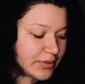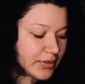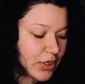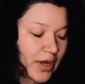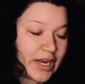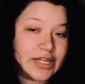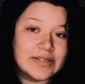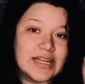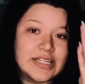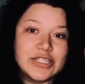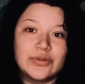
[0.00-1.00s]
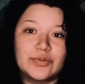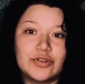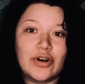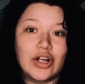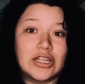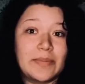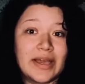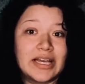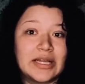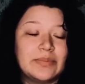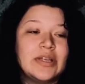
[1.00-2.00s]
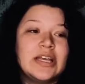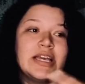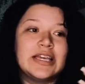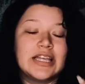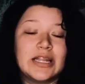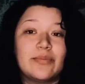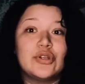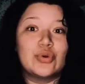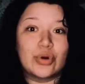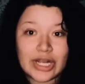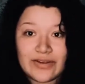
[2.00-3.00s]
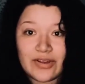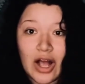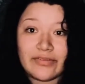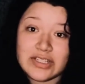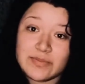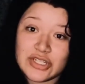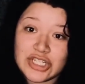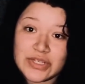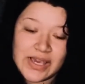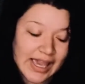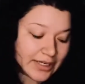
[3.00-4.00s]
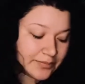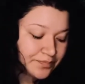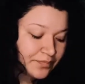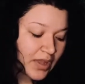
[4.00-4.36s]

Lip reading: go ahead and use that to remove all the makeup, get majority of it off as much as you can.